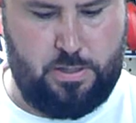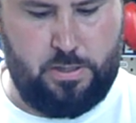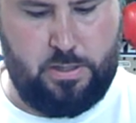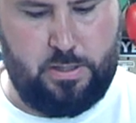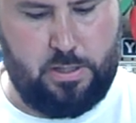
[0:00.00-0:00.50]

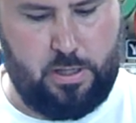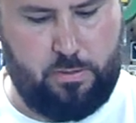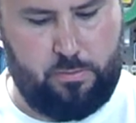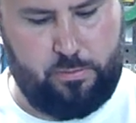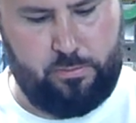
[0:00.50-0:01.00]

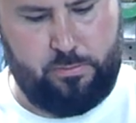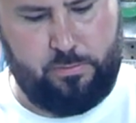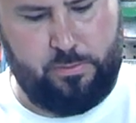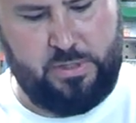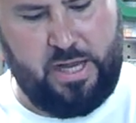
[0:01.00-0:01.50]

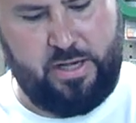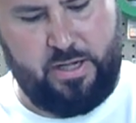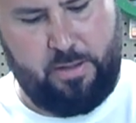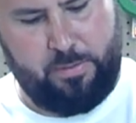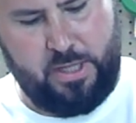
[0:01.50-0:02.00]

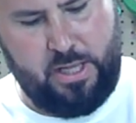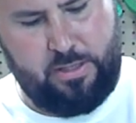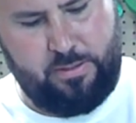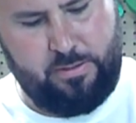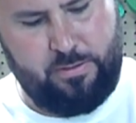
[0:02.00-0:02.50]

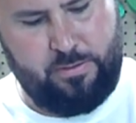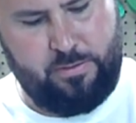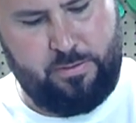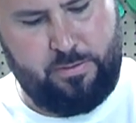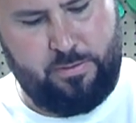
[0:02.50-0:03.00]

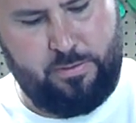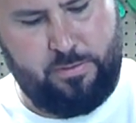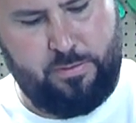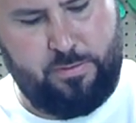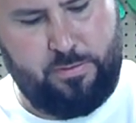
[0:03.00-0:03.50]

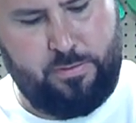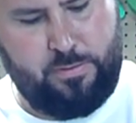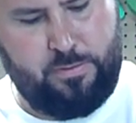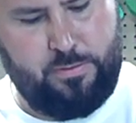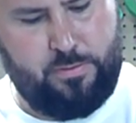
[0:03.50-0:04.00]

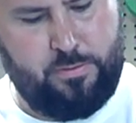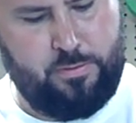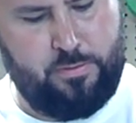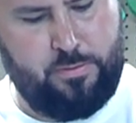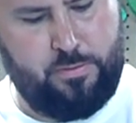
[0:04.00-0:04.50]

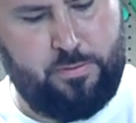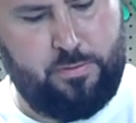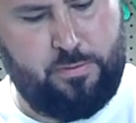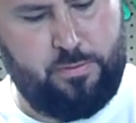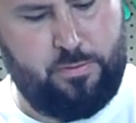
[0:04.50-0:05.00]
(no one is talking)